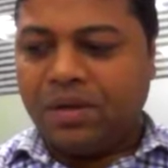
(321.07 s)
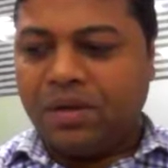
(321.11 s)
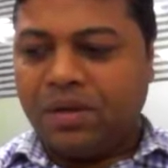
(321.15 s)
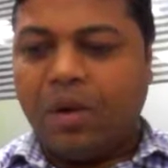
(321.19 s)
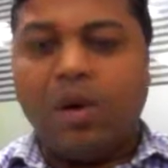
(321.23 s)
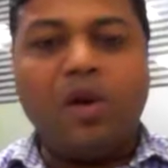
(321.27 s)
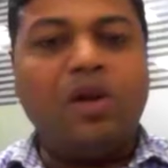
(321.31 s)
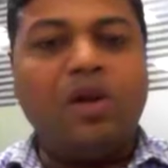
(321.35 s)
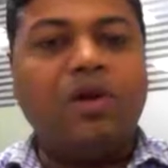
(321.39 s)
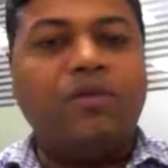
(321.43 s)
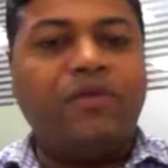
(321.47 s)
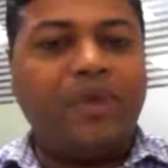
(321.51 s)

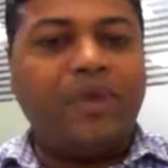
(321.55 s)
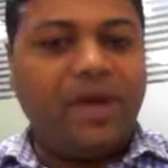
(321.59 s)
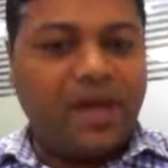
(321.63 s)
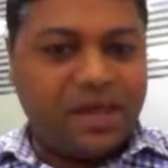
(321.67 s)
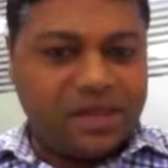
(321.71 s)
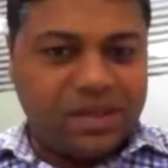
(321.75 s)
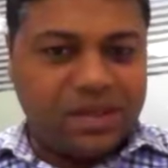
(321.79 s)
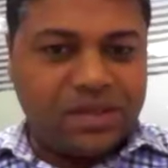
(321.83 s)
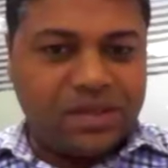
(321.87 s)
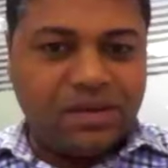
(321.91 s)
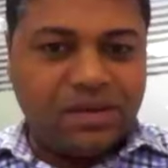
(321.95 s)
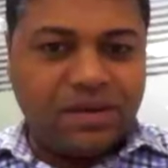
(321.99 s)
all the free
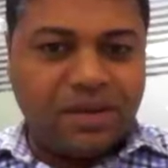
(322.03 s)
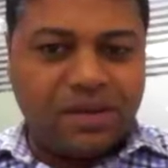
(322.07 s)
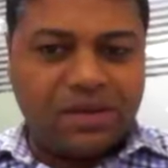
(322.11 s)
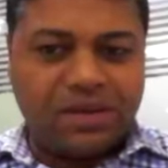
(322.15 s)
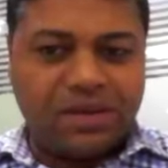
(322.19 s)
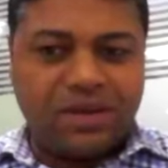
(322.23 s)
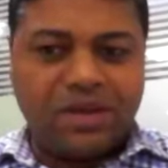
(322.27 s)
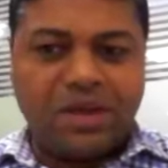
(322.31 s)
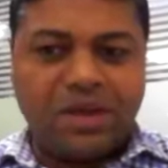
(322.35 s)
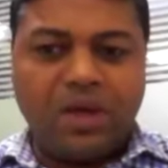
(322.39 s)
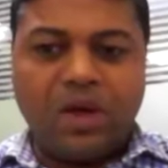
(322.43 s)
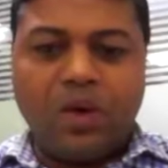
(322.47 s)

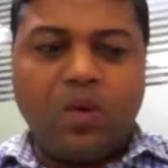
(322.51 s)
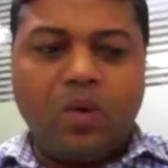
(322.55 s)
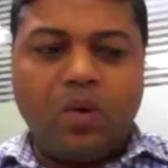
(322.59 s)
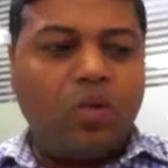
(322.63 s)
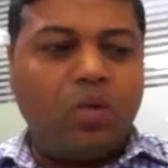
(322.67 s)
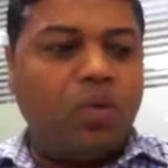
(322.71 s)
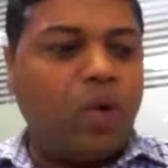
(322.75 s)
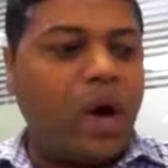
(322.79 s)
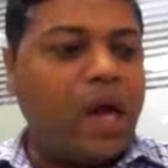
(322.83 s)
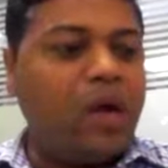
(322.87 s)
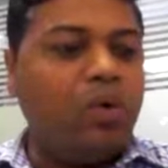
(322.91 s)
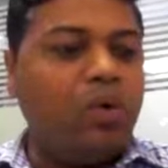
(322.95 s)
accessories,
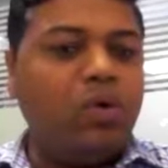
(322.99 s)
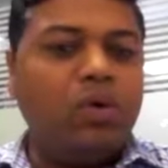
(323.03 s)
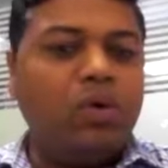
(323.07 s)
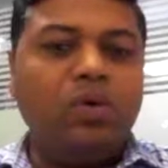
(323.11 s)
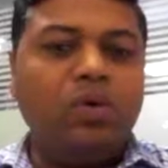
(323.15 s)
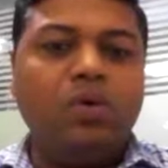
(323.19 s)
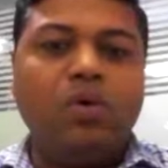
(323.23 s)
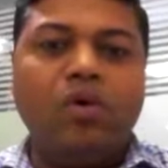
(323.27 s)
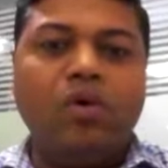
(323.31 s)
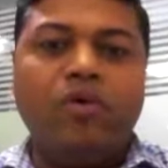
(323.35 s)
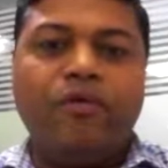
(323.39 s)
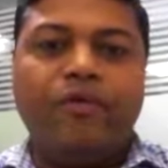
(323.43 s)
why would
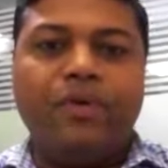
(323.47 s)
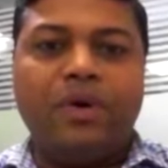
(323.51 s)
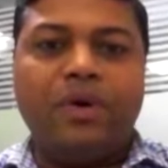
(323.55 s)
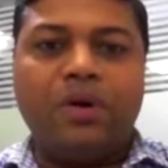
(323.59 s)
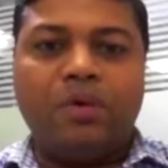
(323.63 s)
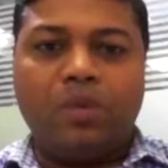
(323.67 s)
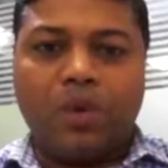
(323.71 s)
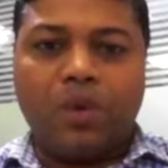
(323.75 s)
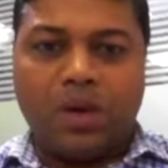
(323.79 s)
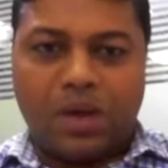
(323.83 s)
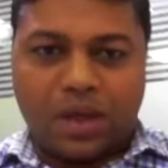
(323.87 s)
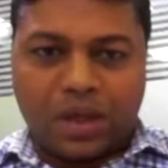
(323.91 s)
you go
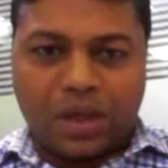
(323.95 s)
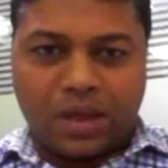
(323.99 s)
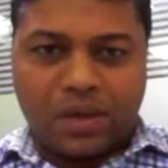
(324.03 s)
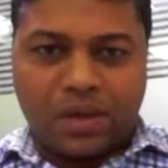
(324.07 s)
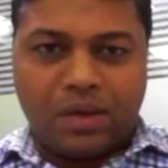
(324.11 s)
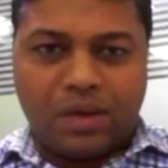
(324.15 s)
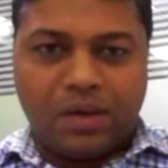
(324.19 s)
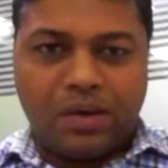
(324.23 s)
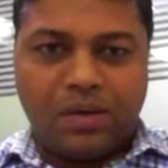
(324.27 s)
for work?